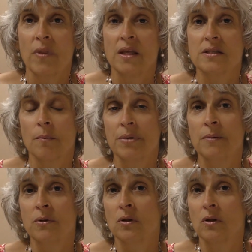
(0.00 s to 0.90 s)
Some
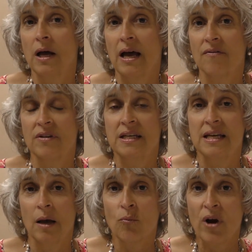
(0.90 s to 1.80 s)
people have
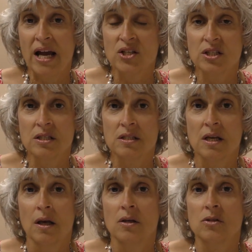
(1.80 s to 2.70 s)
EM rashes,
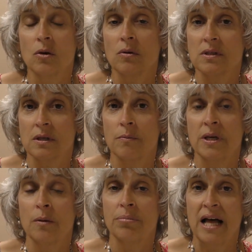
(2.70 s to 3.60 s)
so it can
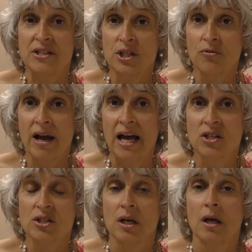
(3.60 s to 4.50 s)
be a blotchy rash.